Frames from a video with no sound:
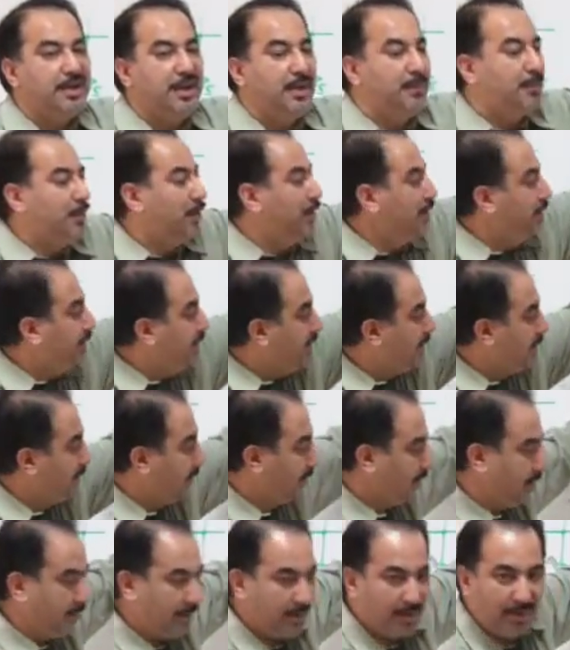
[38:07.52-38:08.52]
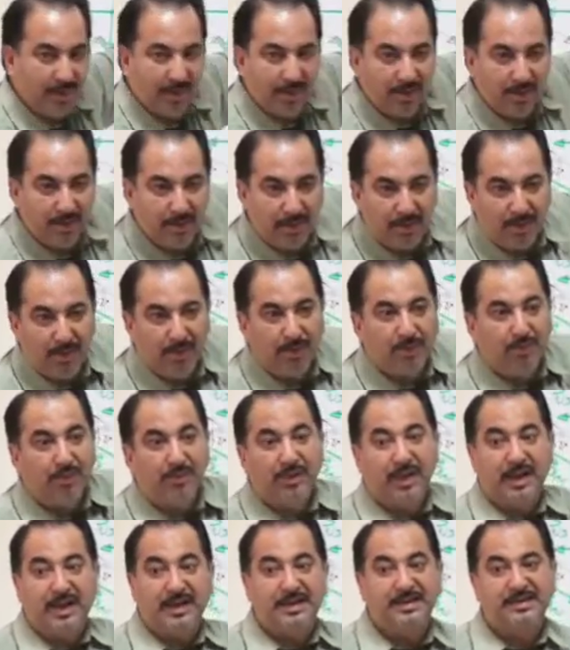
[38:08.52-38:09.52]
here pointing to
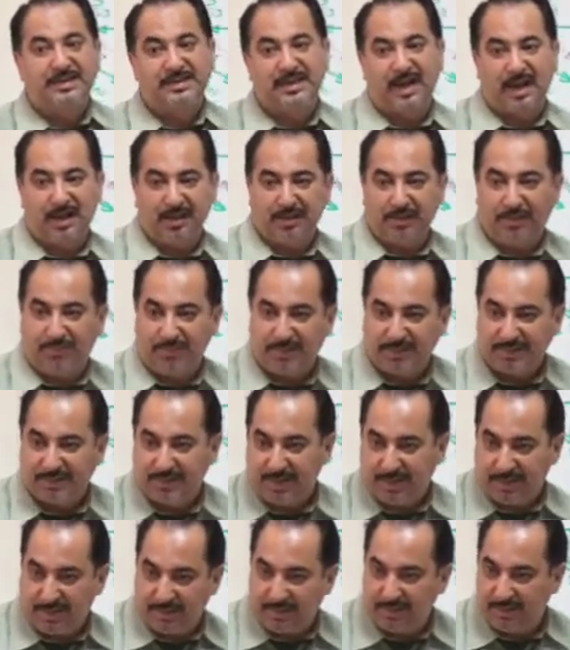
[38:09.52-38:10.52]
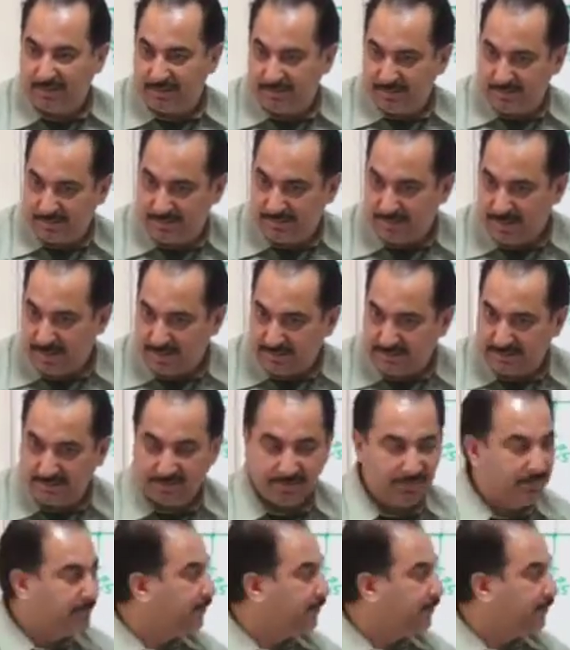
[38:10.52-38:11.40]
the inside of the circle. Yes?